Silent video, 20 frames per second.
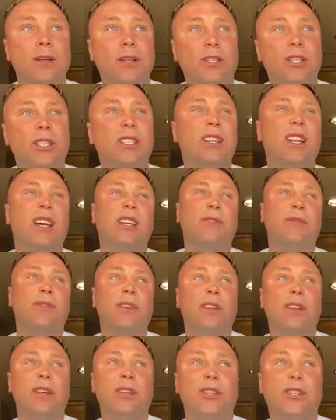just life
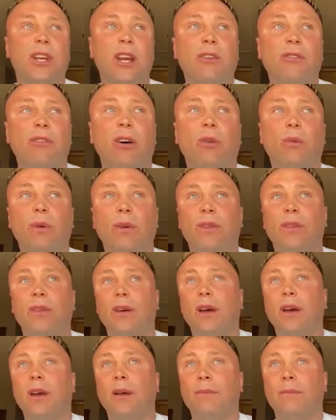in general with
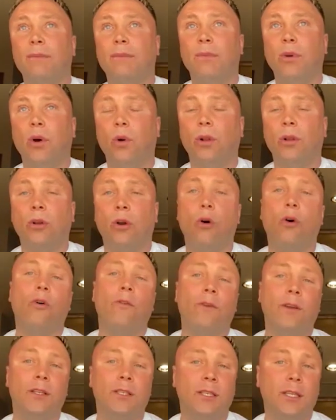all
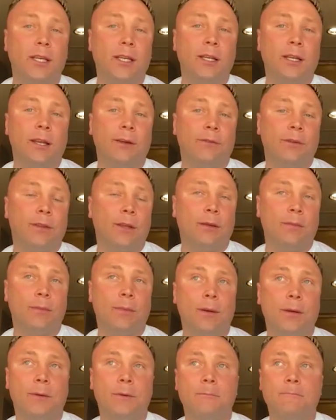COVID scene and everything.
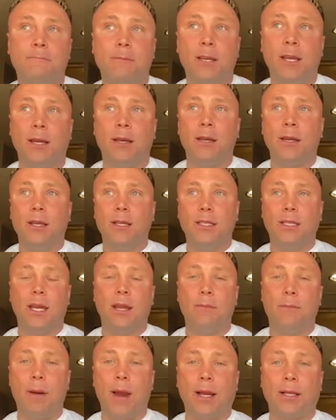But yeah, it's
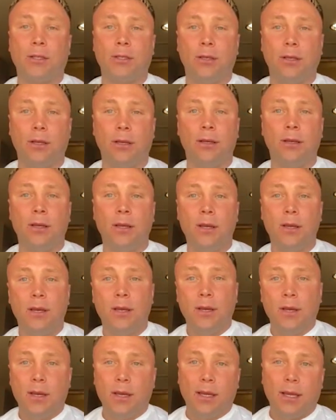getting back
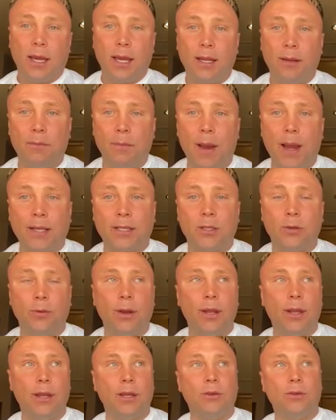to
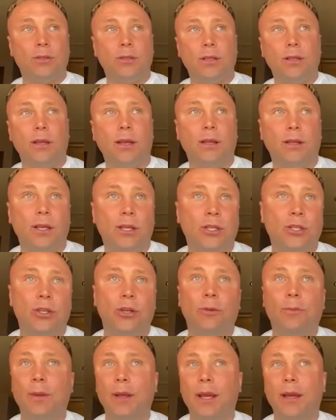where it
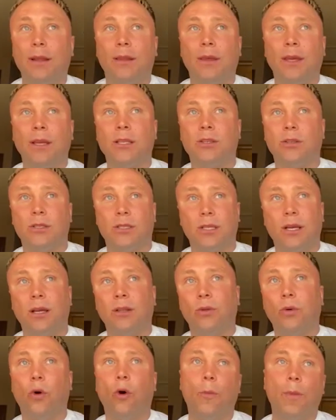should be, and things are
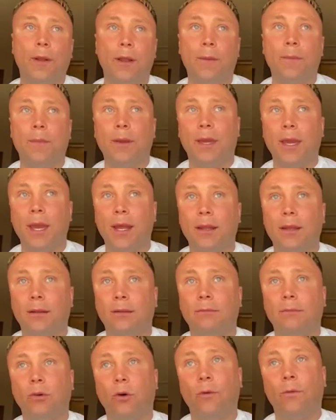starting to open up again.
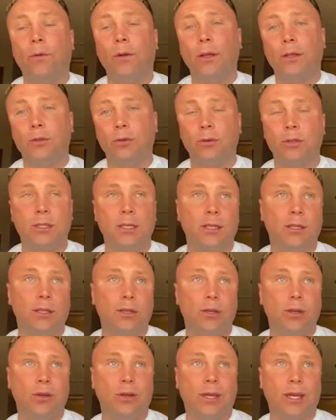And hopefully towards the end of the
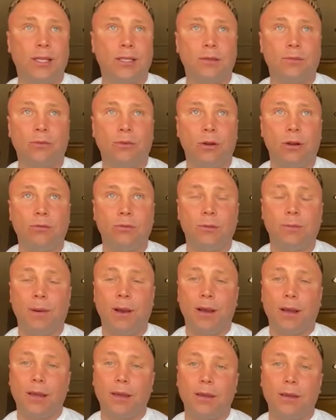year, get some crowds
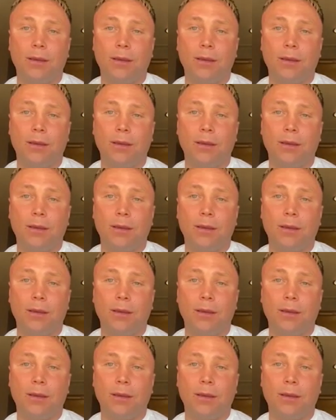back.